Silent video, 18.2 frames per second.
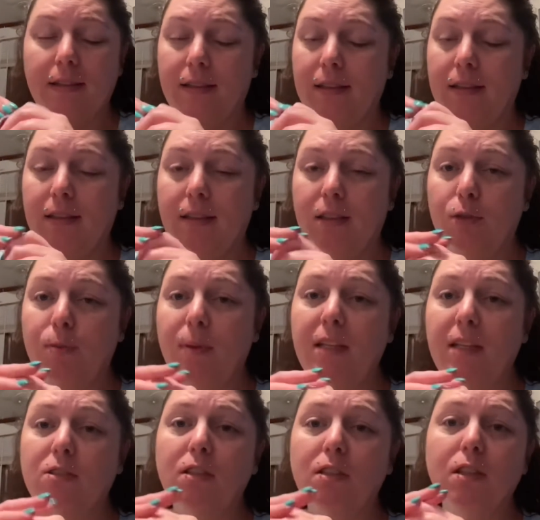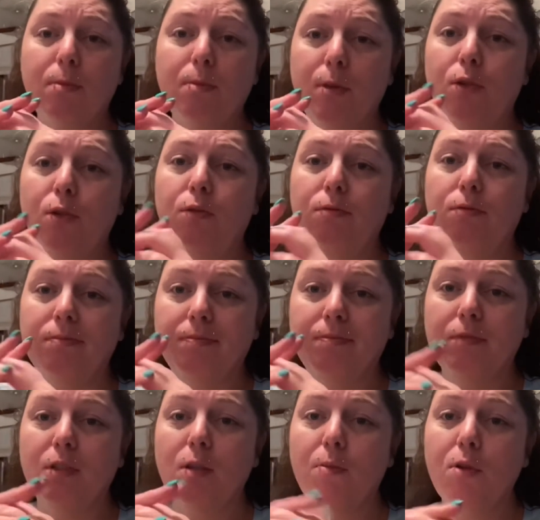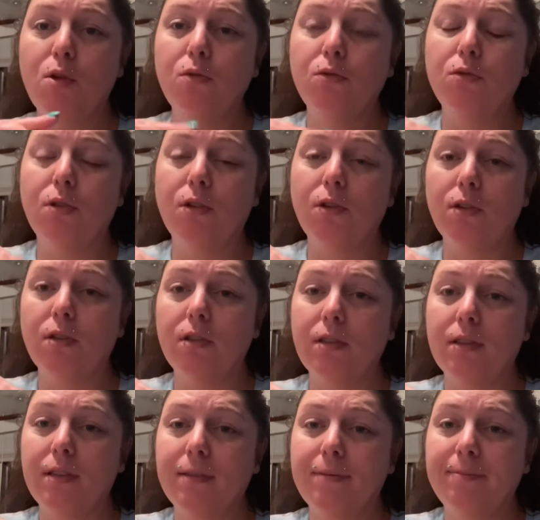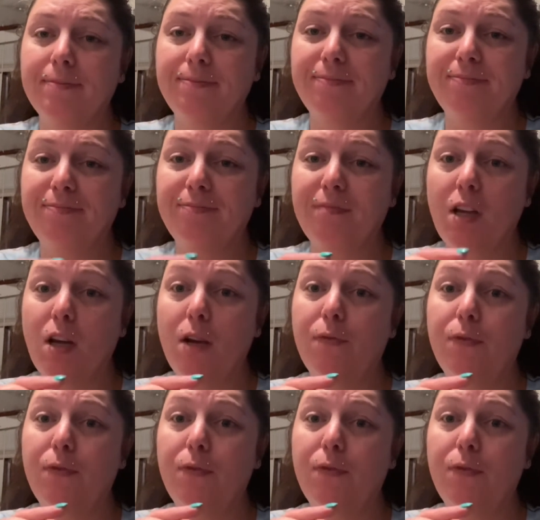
especially the moon. The moon took a few